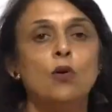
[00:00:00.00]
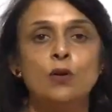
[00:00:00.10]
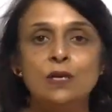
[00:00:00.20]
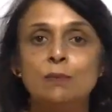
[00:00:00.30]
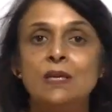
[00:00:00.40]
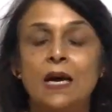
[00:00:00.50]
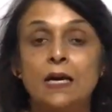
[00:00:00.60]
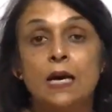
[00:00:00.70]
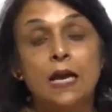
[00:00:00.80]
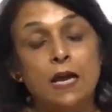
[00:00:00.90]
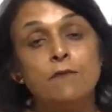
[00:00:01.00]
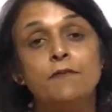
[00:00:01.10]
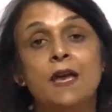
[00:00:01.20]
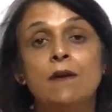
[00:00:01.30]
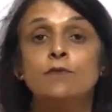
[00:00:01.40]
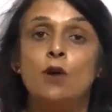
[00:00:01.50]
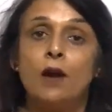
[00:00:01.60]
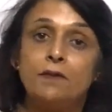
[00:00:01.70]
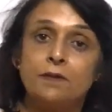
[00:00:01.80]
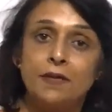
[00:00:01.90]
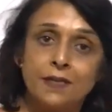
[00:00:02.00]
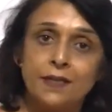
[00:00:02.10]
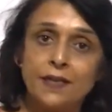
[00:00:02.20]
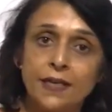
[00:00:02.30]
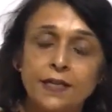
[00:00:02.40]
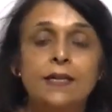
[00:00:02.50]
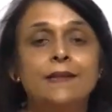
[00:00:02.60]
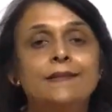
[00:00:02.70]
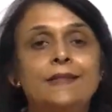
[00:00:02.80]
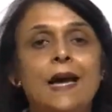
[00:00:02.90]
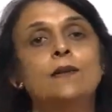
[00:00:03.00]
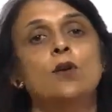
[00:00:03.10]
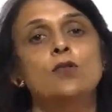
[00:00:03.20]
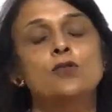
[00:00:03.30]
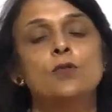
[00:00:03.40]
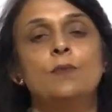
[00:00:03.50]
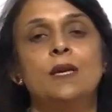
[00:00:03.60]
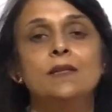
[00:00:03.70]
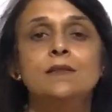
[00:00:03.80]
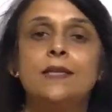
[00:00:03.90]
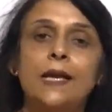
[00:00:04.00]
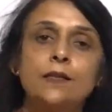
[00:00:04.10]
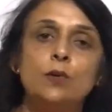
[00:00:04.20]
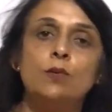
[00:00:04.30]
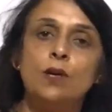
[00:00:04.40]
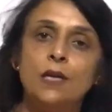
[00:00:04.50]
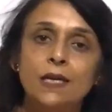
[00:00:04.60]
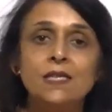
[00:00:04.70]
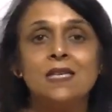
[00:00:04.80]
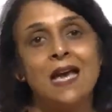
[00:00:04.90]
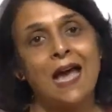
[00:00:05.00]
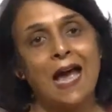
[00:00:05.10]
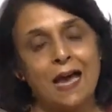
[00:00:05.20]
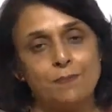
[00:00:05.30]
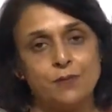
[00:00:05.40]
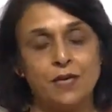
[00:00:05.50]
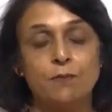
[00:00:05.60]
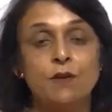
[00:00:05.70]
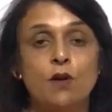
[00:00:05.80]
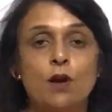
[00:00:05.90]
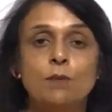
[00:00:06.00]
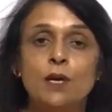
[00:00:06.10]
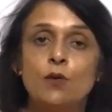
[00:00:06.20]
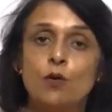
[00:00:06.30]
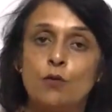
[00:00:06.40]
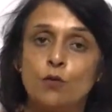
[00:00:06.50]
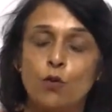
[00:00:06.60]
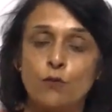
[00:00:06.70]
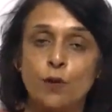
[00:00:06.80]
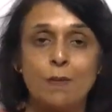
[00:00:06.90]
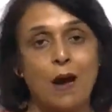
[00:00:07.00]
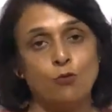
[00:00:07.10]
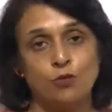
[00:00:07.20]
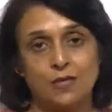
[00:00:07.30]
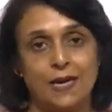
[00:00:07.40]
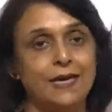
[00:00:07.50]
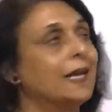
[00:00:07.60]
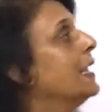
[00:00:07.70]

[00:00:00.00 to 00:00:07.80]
no EBR. If we have not written it, that also means that the word is absent. We normally go from outside